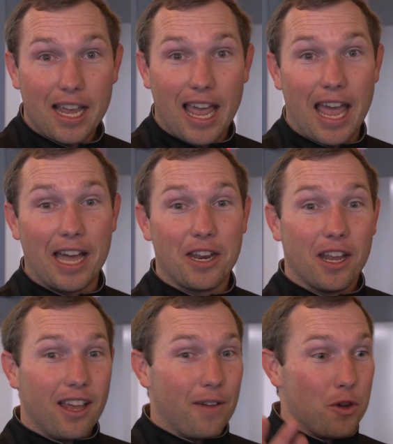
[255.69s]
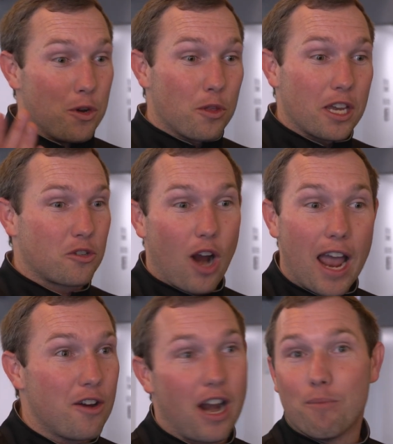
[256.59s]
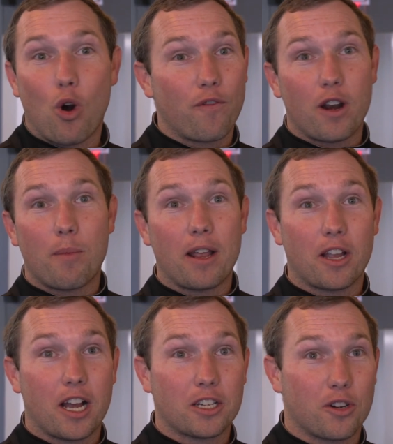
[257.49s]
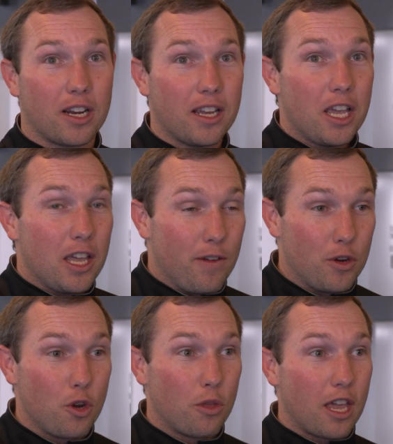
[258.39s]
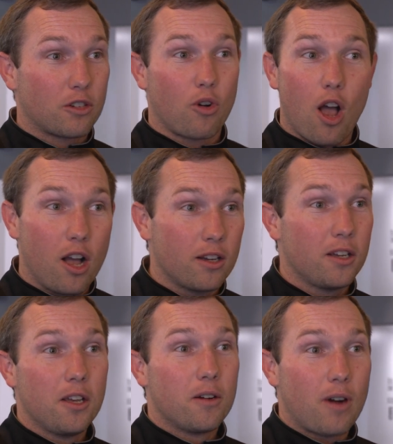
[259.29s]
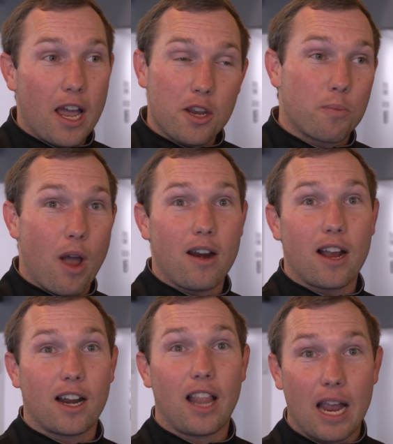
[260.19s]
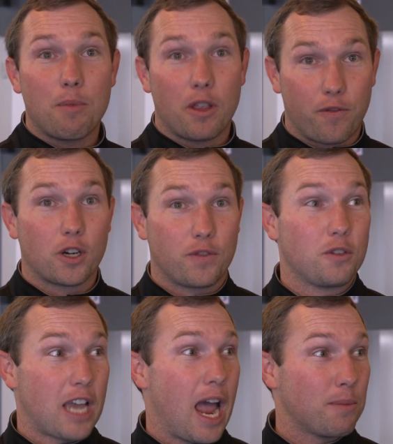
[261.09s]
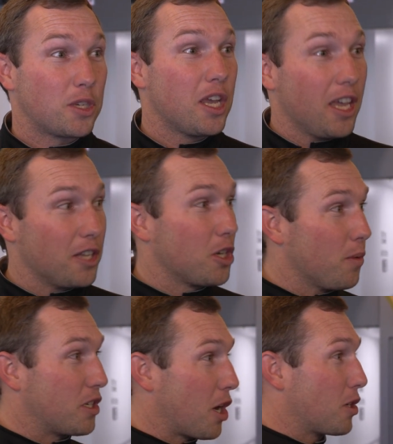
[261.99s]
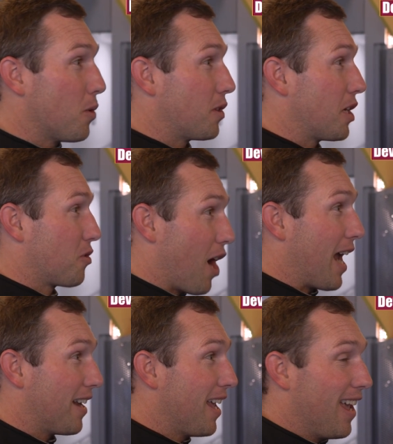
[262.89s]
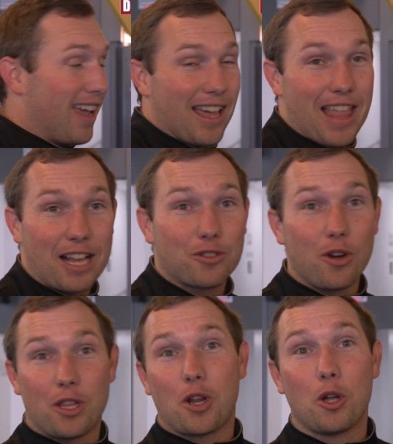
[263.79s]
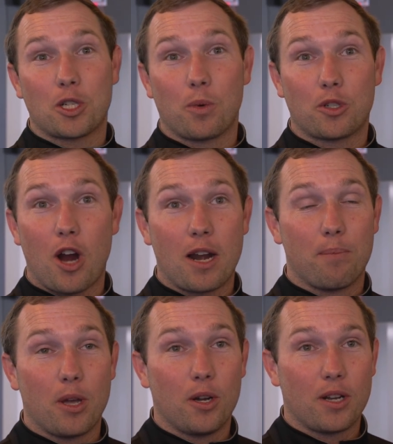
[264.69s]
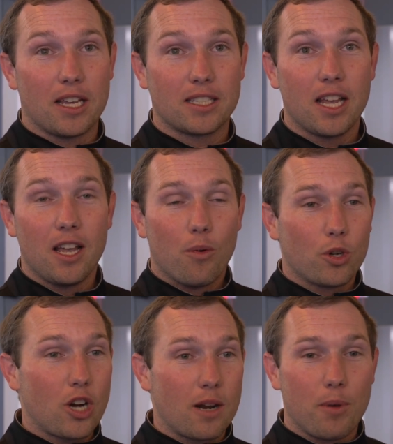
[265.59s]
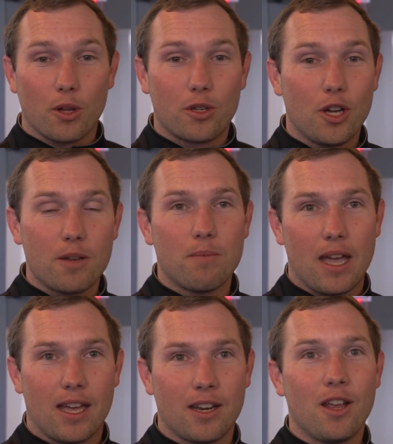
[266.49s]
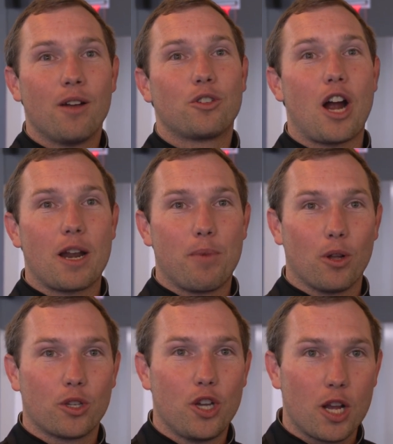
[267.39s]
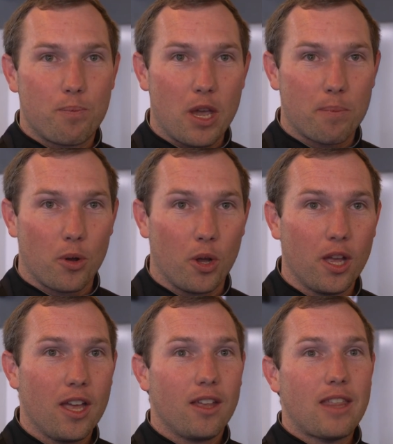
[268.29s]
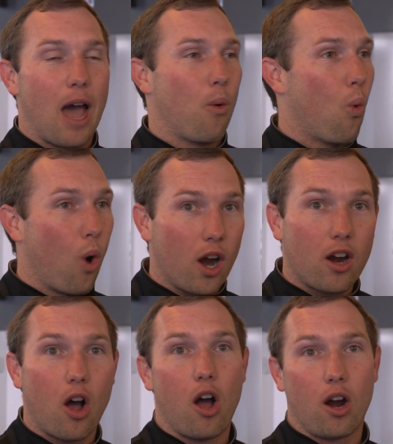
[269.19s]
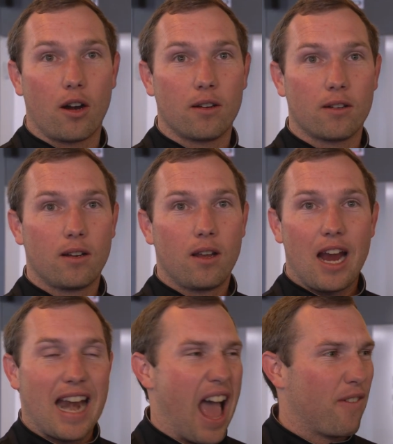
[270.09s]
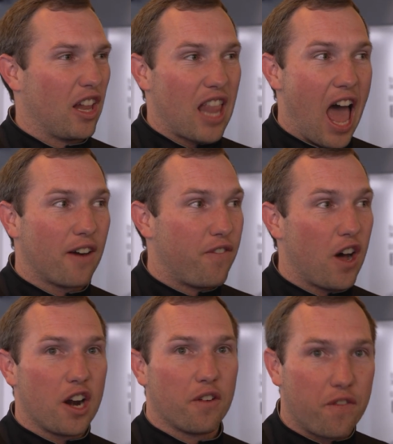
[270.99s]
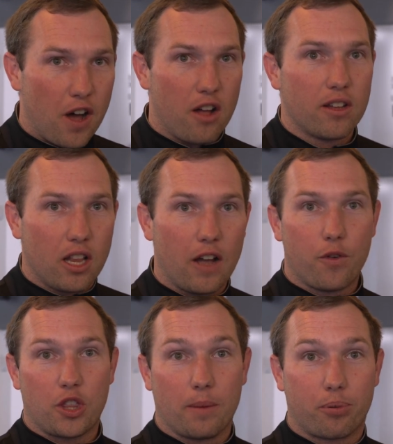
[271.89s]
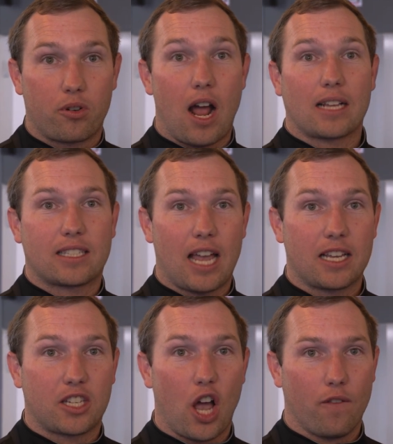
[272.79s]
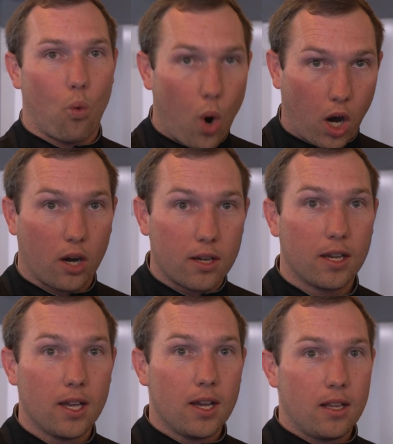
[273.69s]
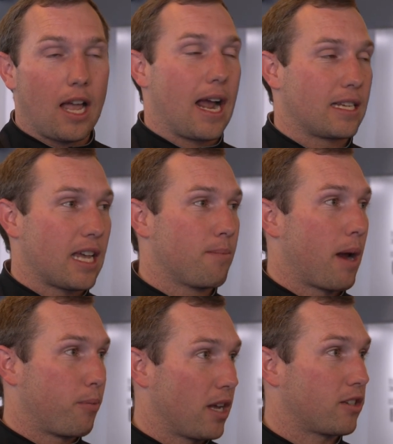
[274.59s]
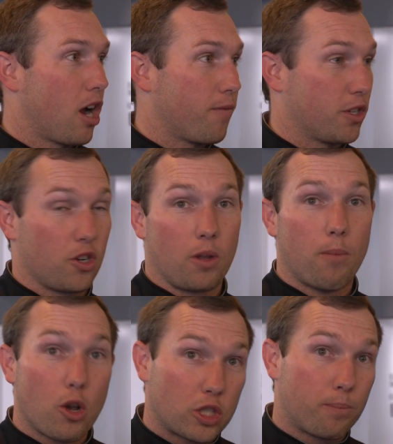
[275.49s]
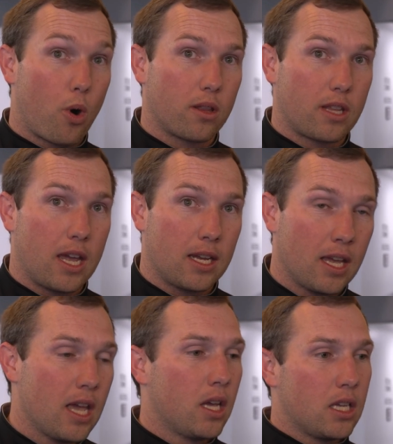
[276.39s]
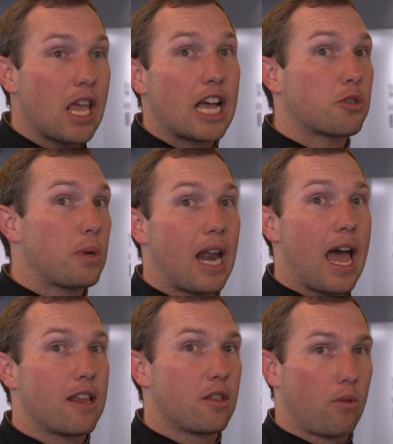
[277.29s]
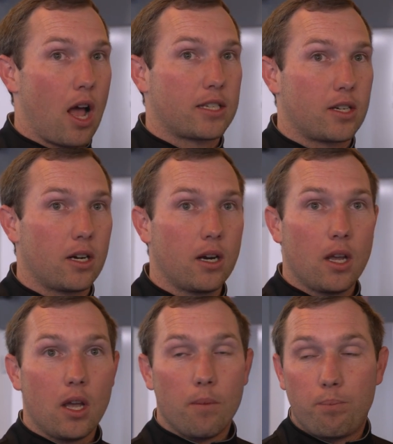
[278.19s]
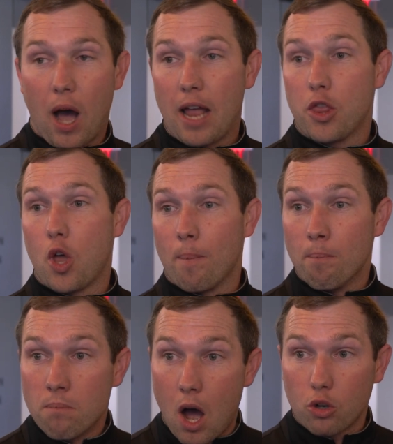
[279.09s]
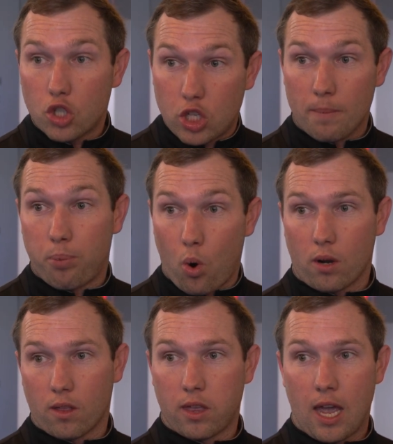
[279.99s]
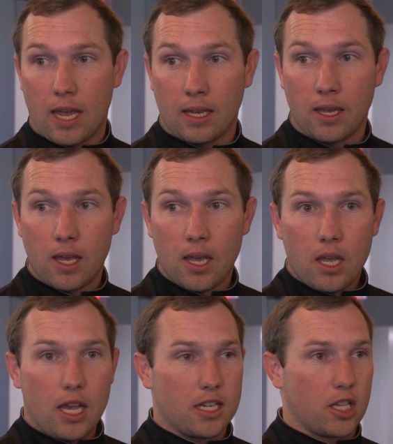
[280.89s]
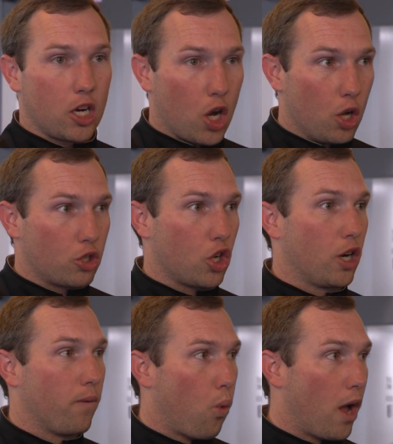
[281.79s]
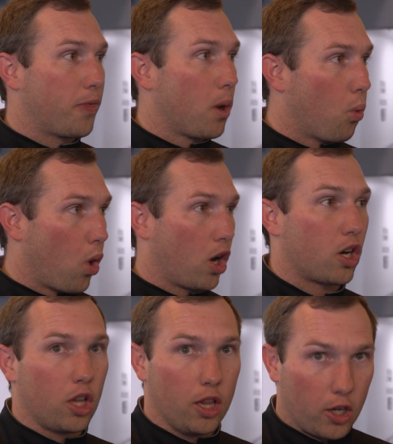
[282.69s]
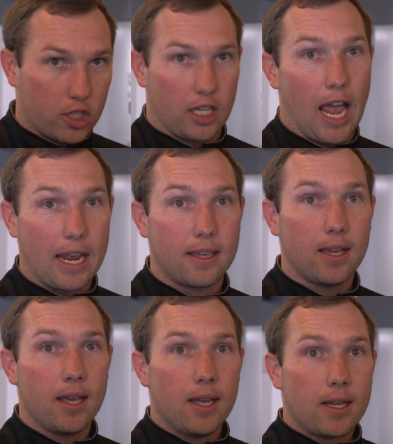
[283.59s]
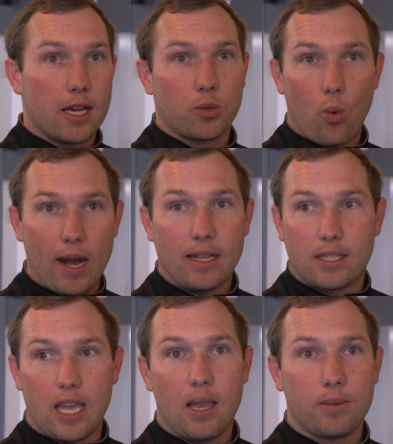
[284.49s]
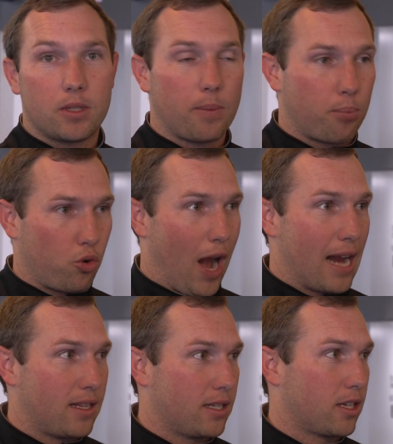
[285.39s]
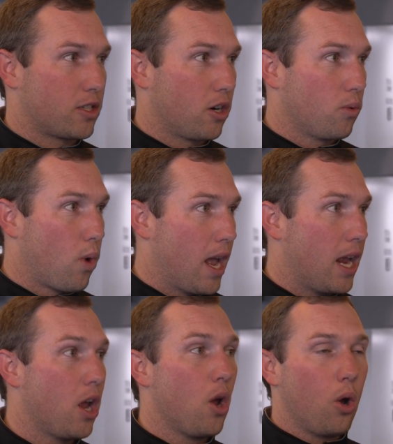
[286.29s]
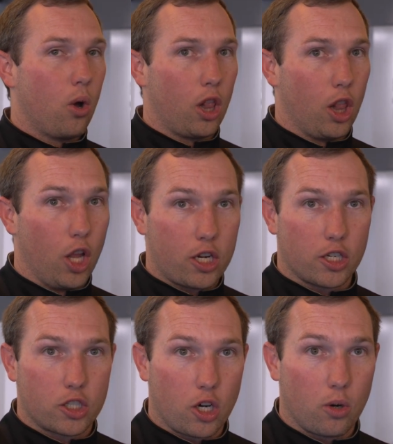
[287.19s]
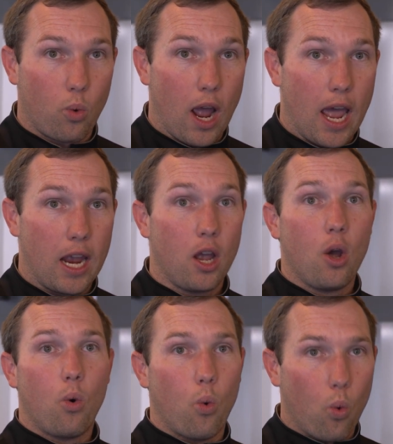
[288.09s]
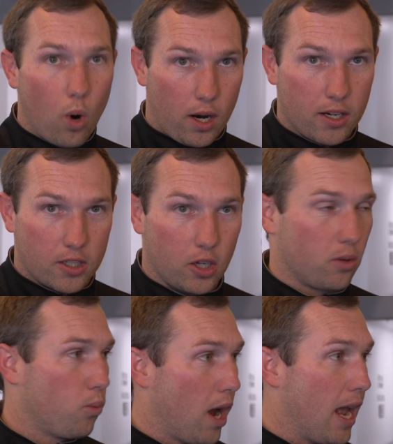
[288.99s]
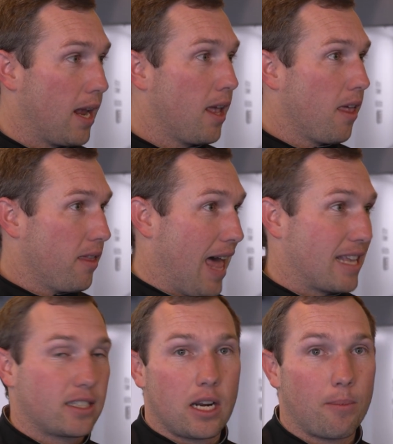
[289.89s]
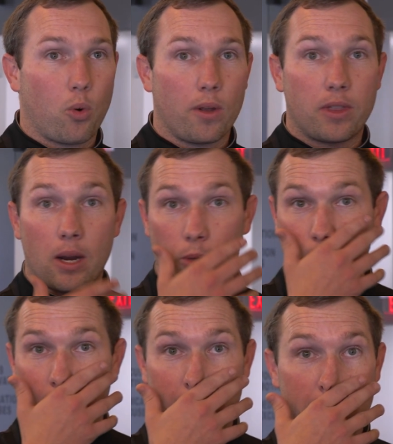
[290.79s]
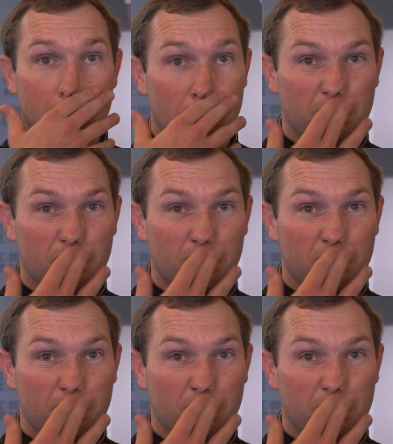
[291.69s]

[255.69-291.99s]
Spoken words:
And if you do things right, you're gonna have more fun than anybody in the country. If you do things wrong, right, you're probably not gonna like me the first few times until we start doing things right. And that's really the culture we're trying to build, is we're trying to build good men, trying to build good people that work hard and have a lot of fun, fall in love with the process of work, like I said in my press conference. So the most important thing, yes, we need to add to the roster, but the most important thing is the culture of what the work looks like. Because winning teams practice a certain way, look a certain way, work a certain way. That's the number one thing we're trying to get to.